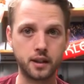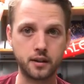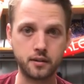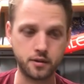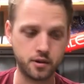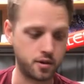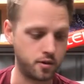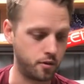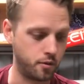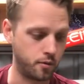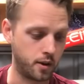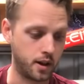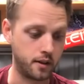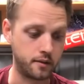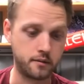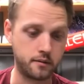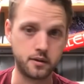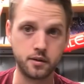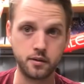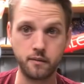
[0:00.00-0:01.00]

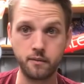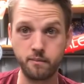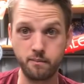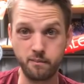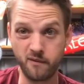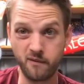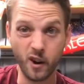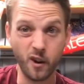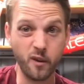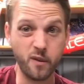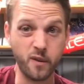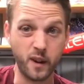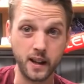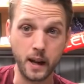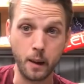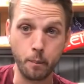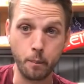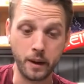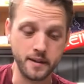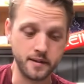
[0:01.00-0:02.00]
to verify
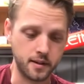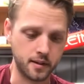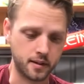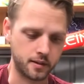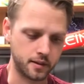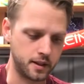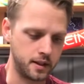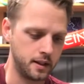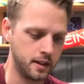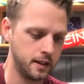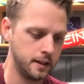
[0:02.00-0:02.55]
that basically.